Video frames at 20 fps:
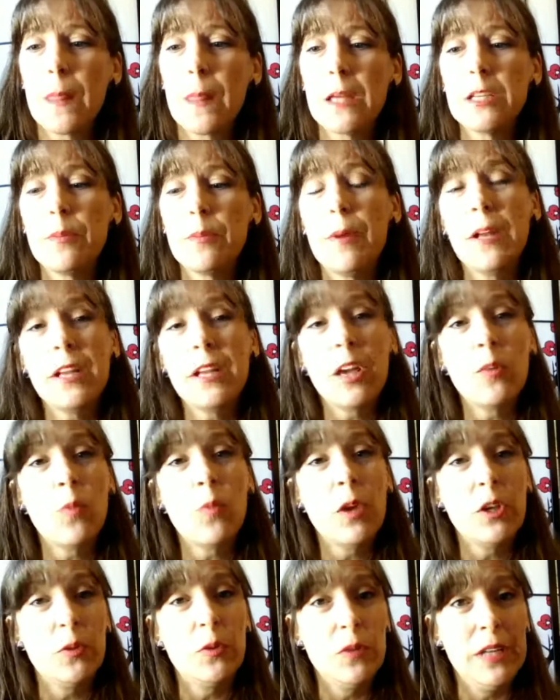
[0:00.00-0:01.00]
depending
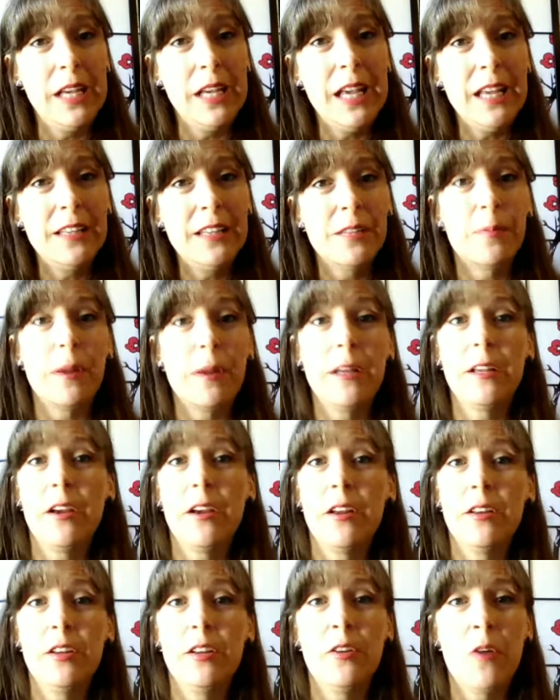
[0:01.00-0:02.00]
on what you need,
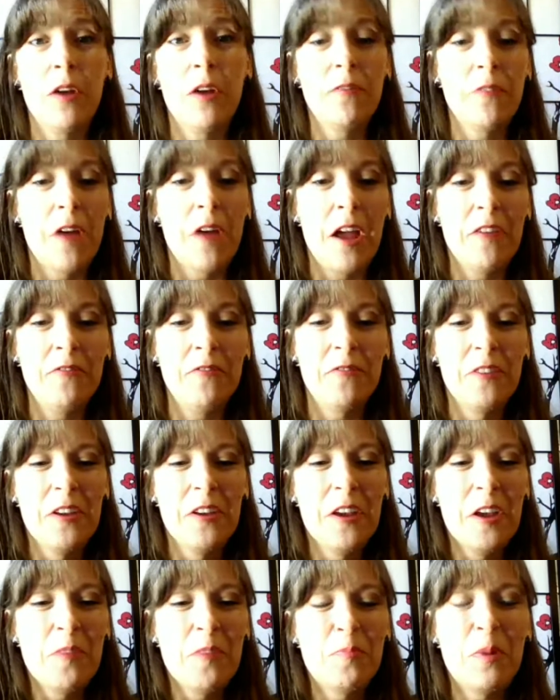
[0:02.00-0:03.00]
depending on, you know, I've
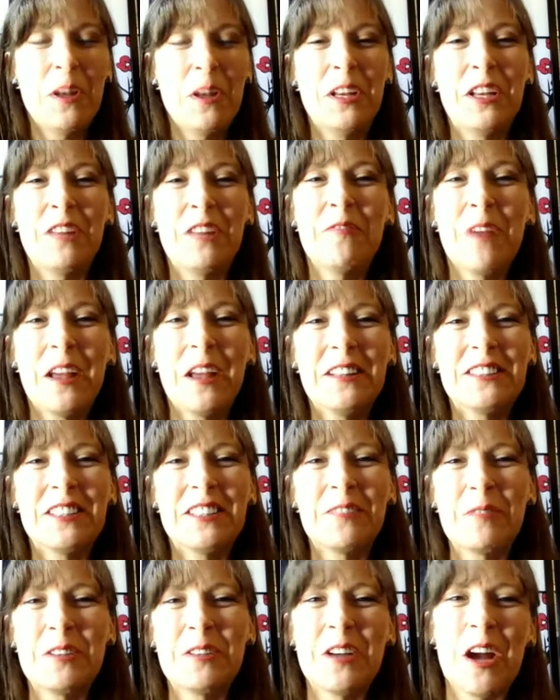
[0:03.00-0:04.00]
been at
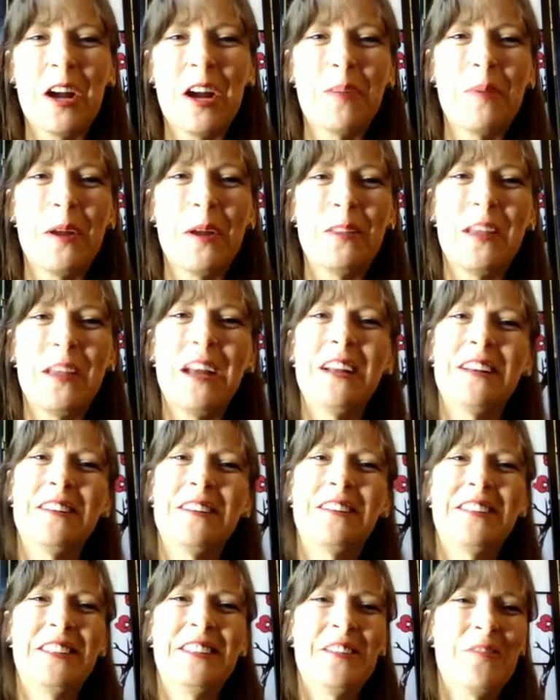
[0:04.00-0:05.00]
events and we talk about that,
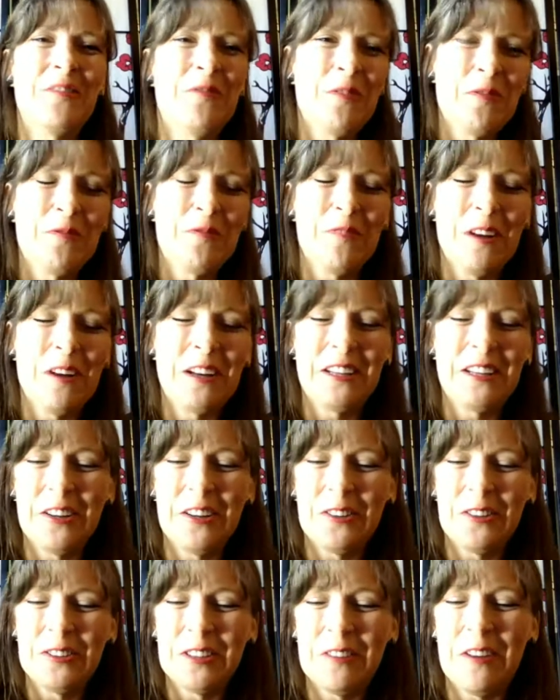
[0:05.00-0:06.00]
and, you know, for fun and
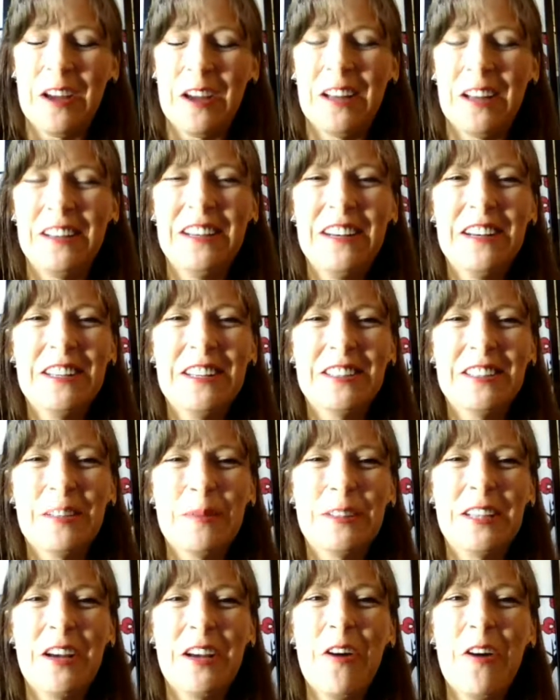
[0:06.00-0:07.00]
giggles, I've had
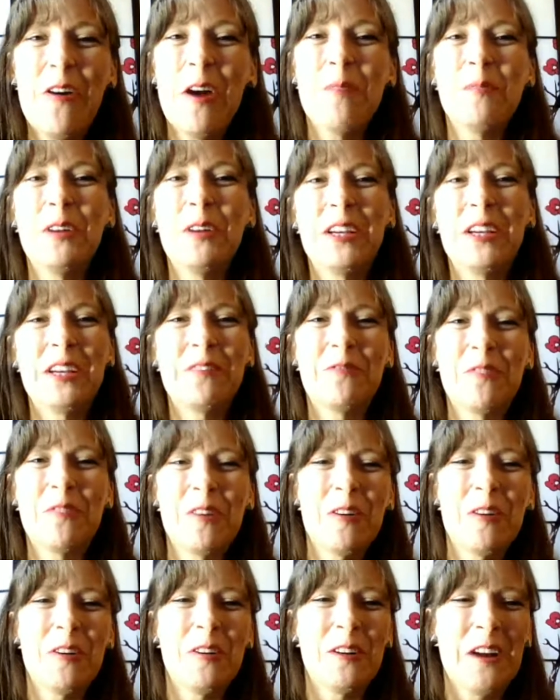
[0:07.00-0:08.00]
somebody say, oh, I'm looking
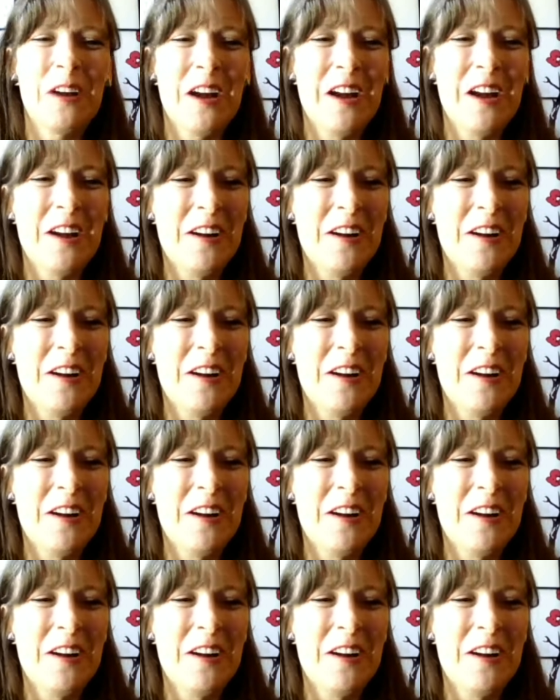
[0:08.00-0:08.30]
for,